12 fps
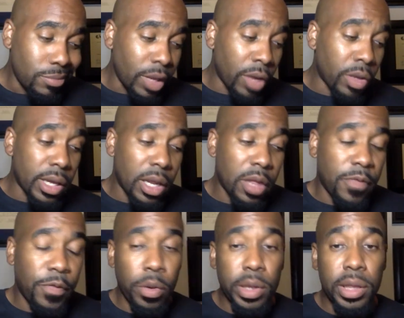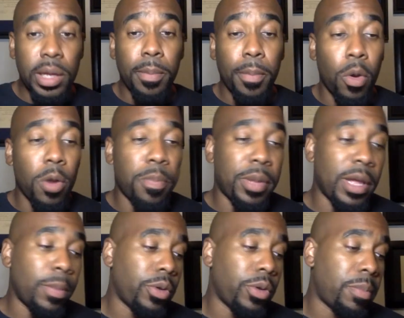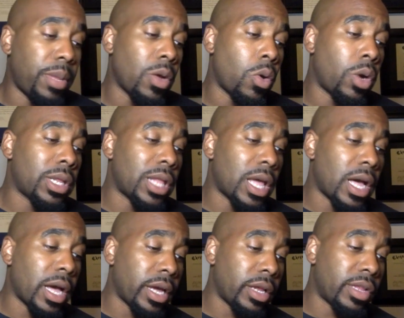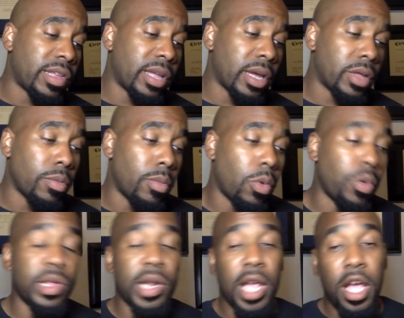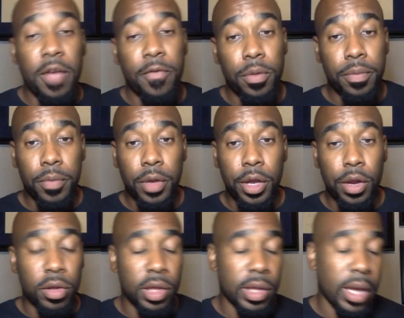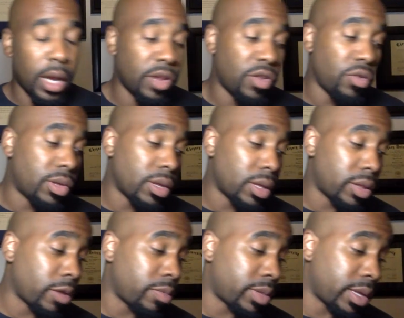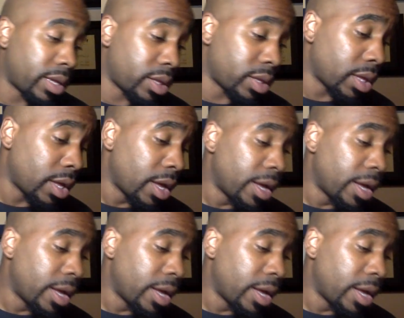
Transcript: like you said, it's forcing more people to be online together more than ever, just kind of due to the circumstances.